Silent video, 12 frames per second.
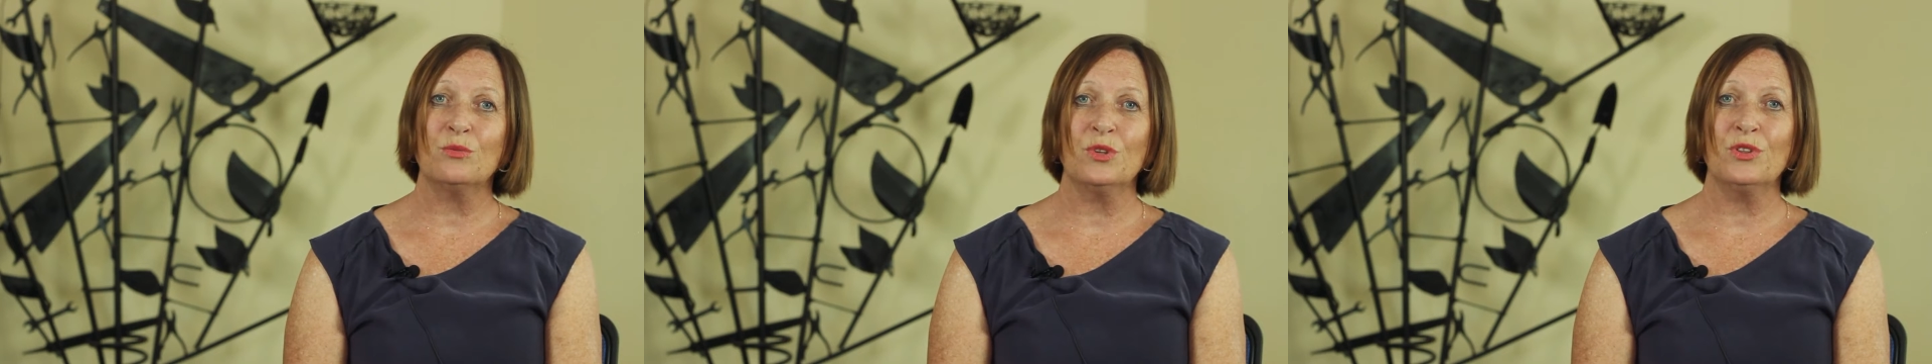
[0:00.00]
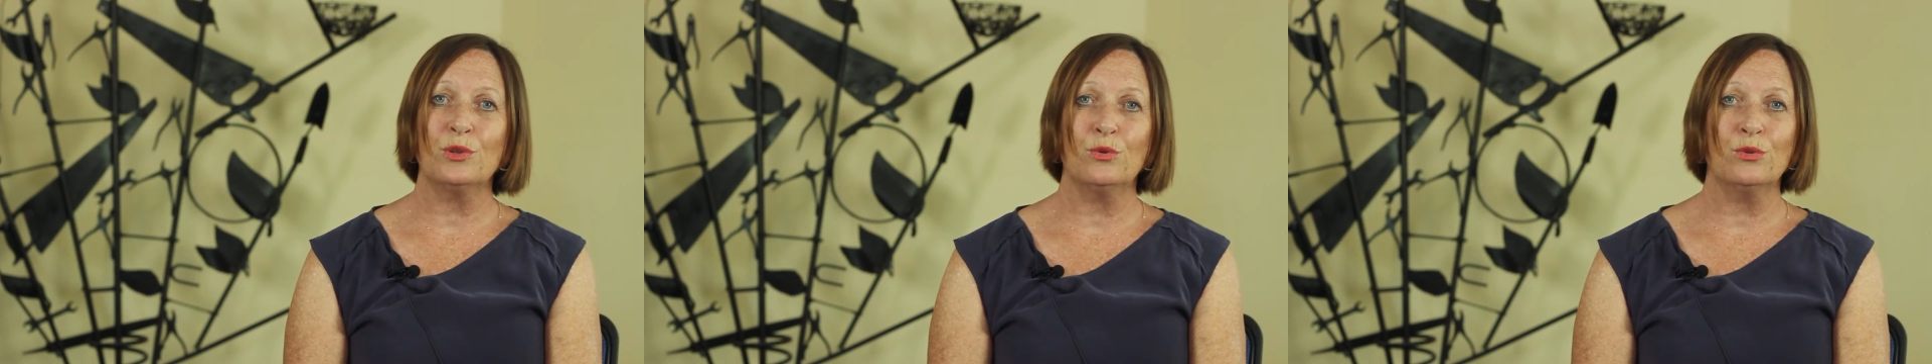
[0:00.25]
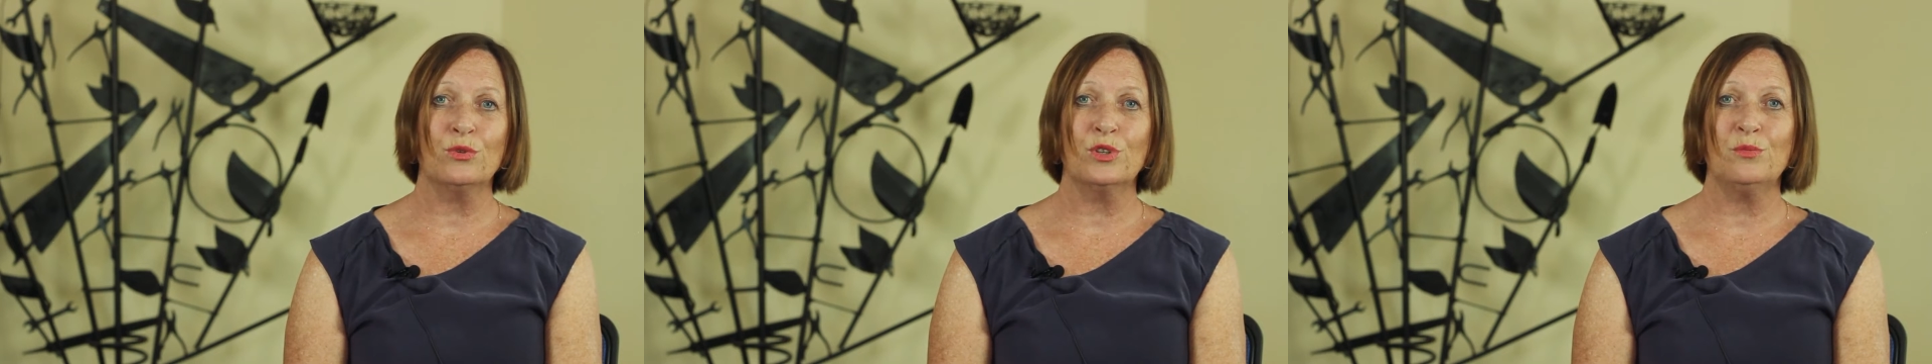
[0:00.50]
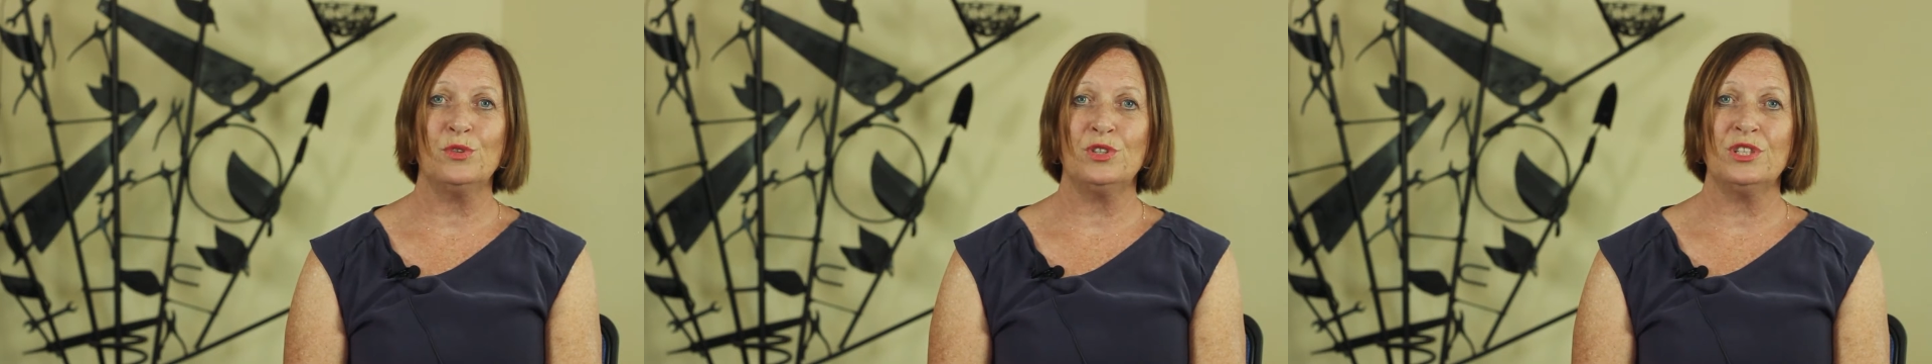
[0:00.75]
with the local
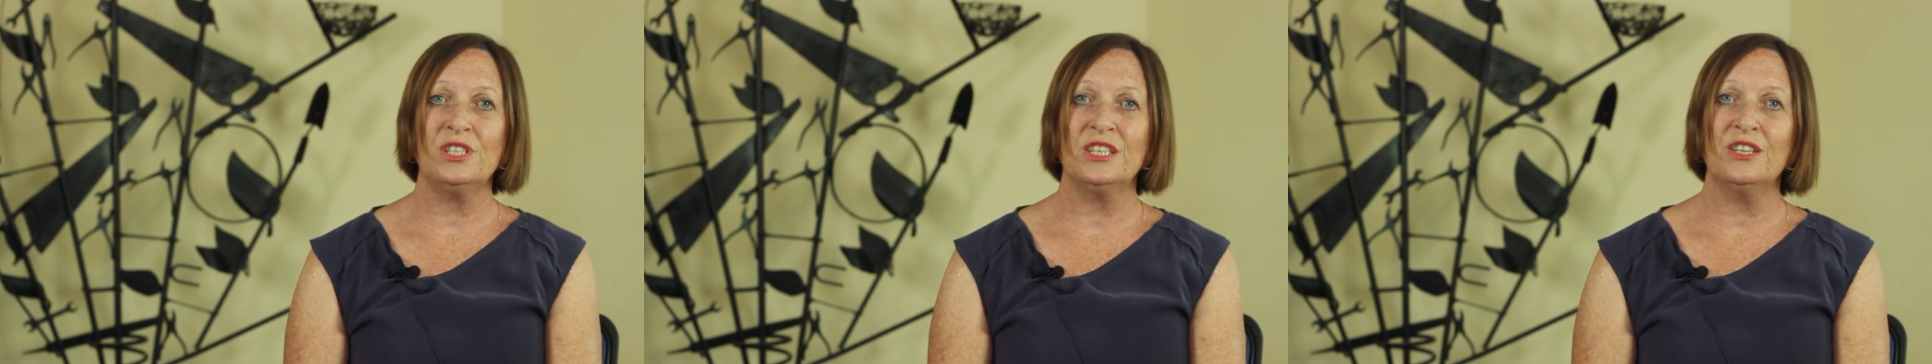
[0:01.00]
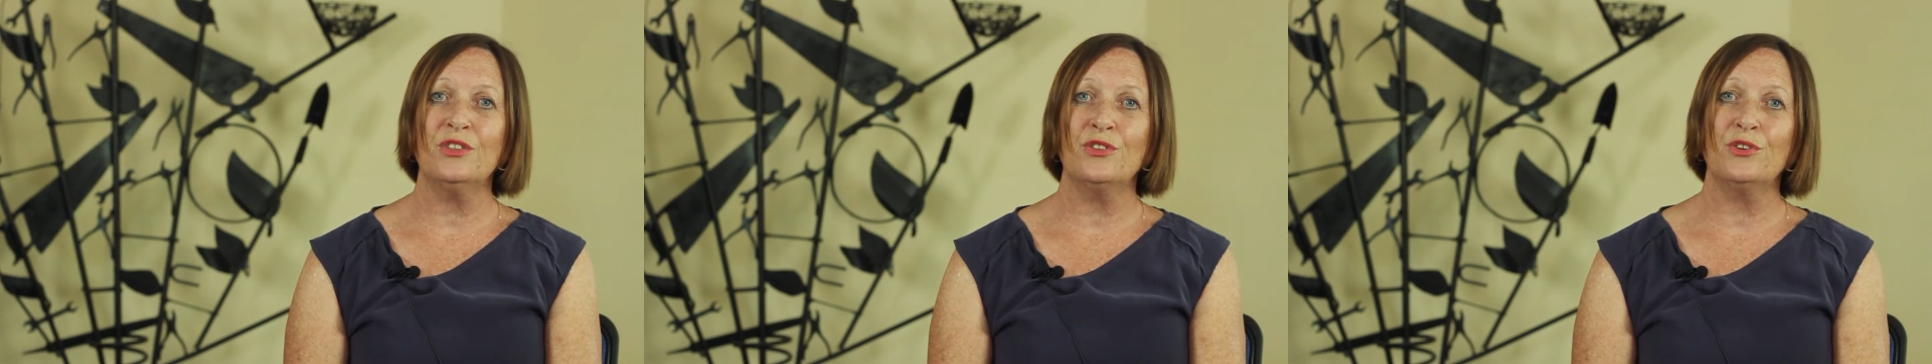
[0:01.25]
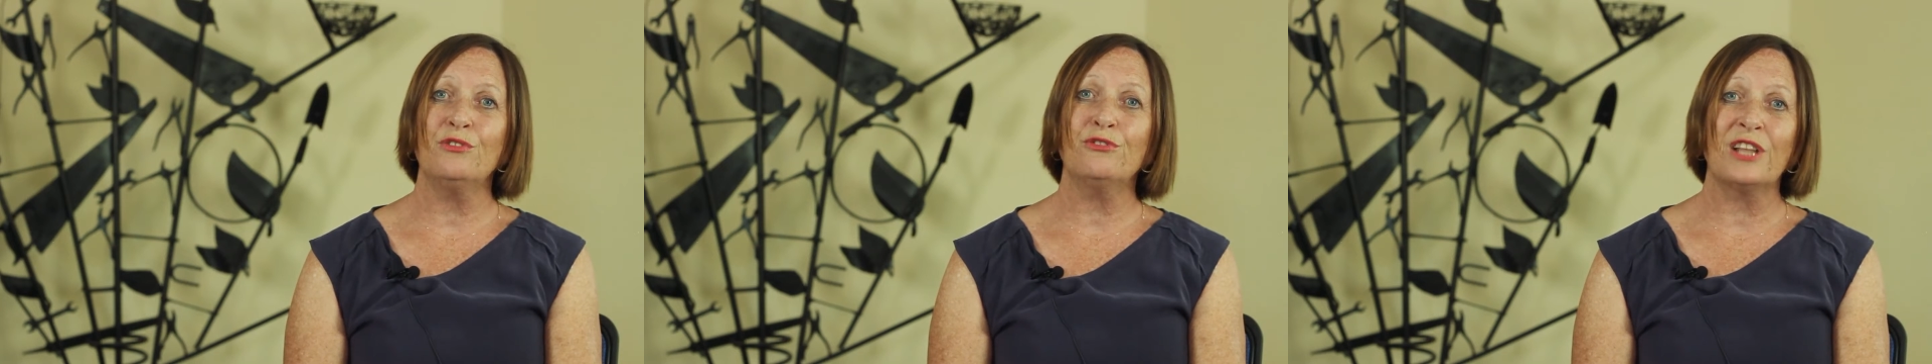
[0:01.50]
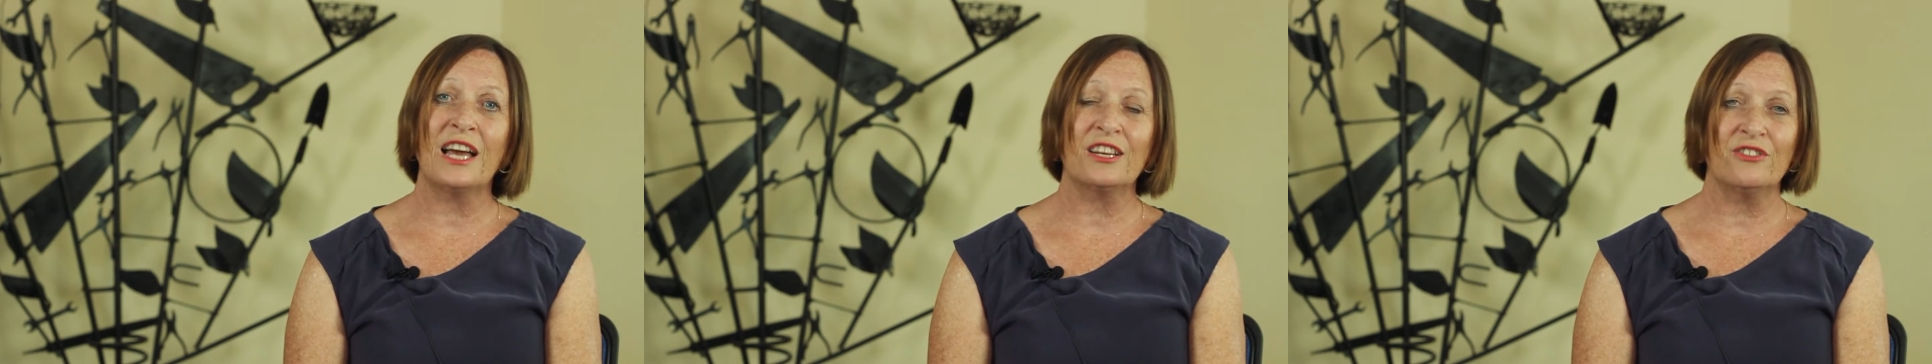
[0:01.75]
community through
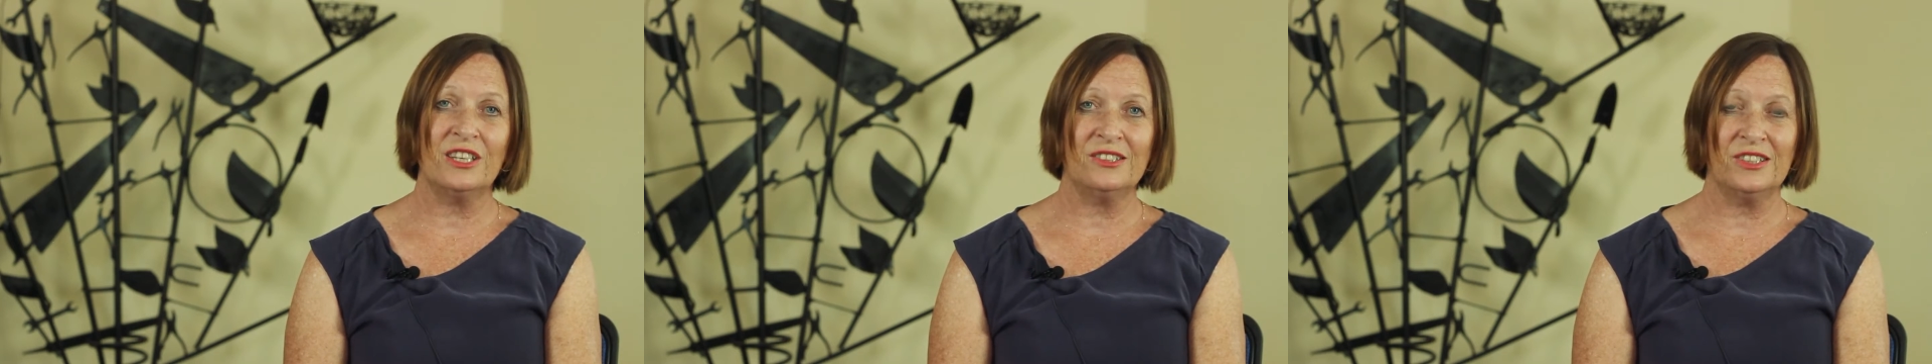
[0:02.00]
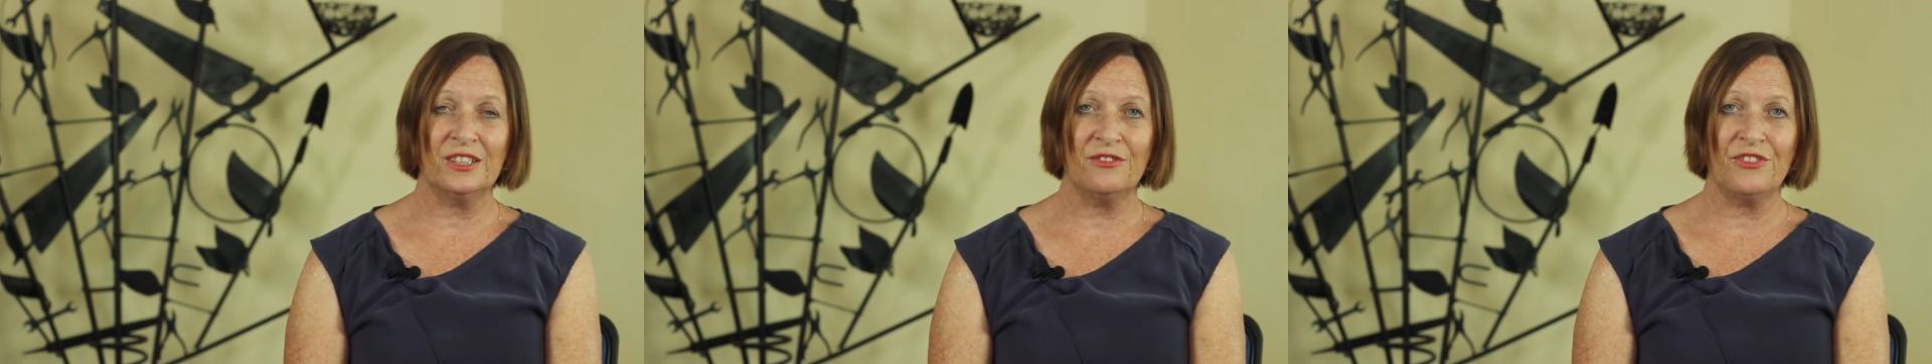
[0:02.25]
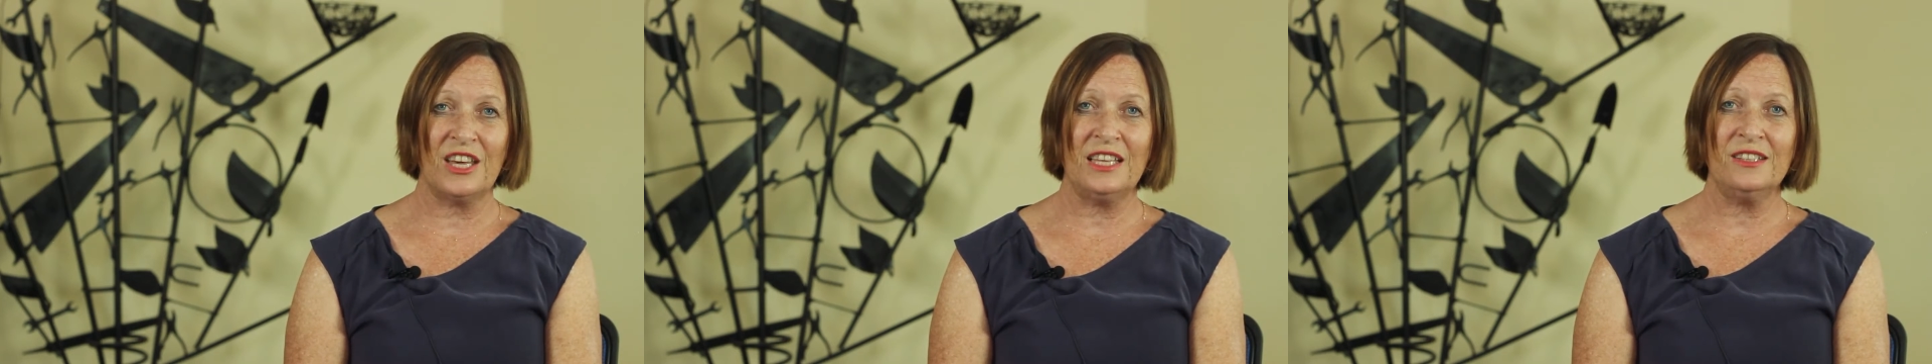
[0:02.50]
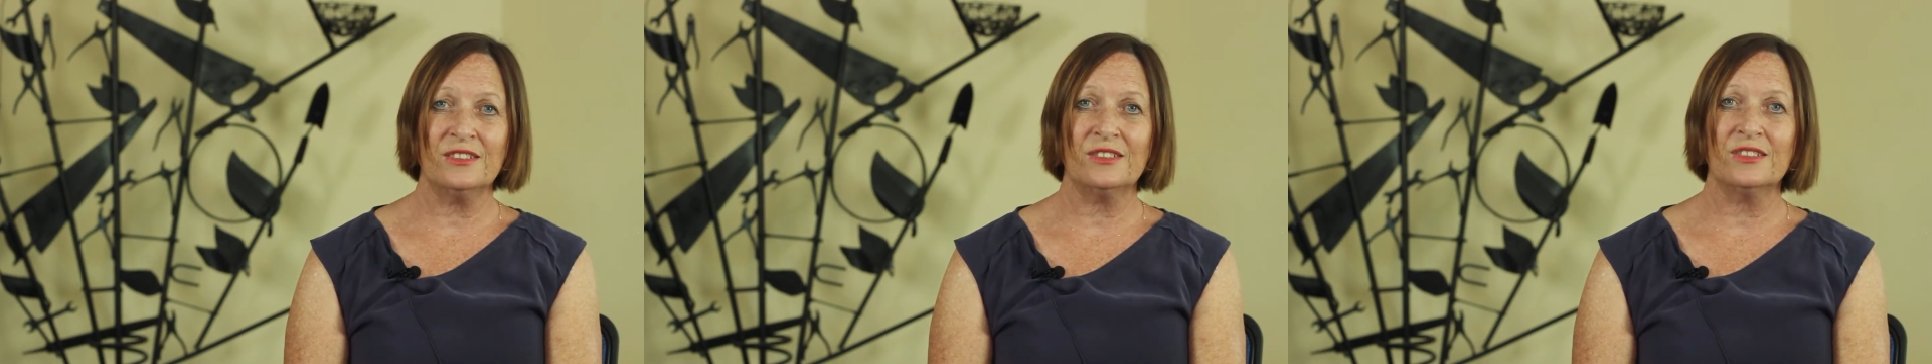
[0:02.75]
flag-raising
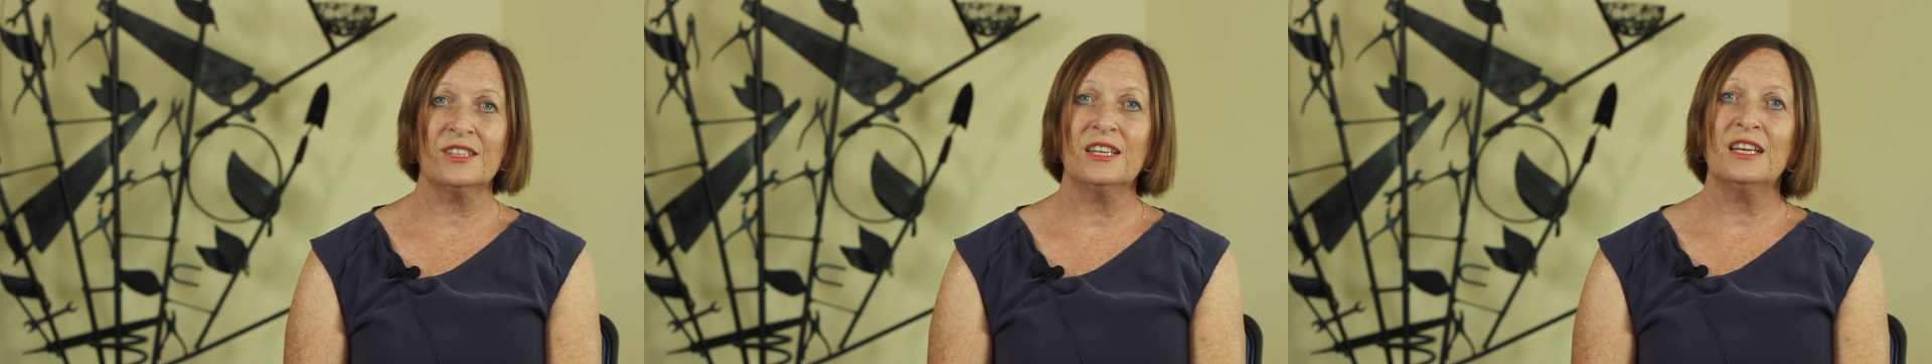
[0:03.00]
events,